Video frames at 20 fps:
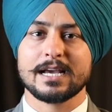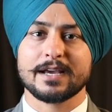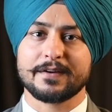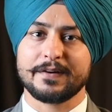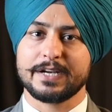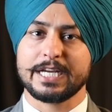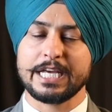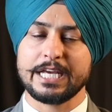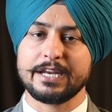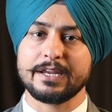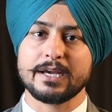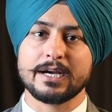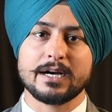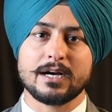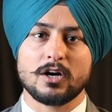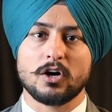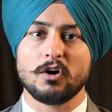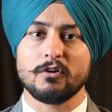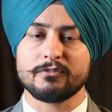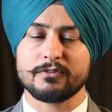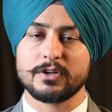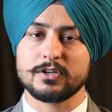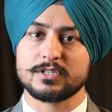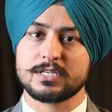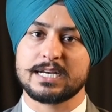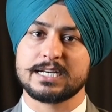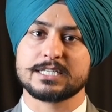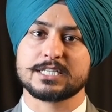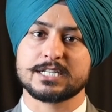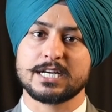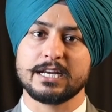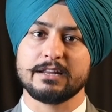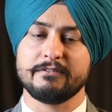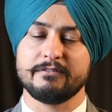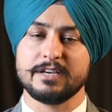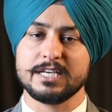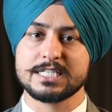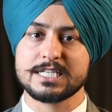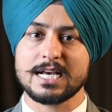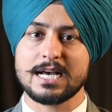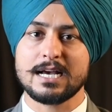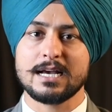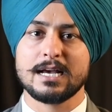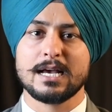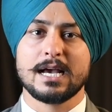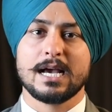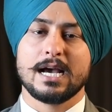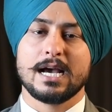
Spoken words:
criteria of New Zealand study visa.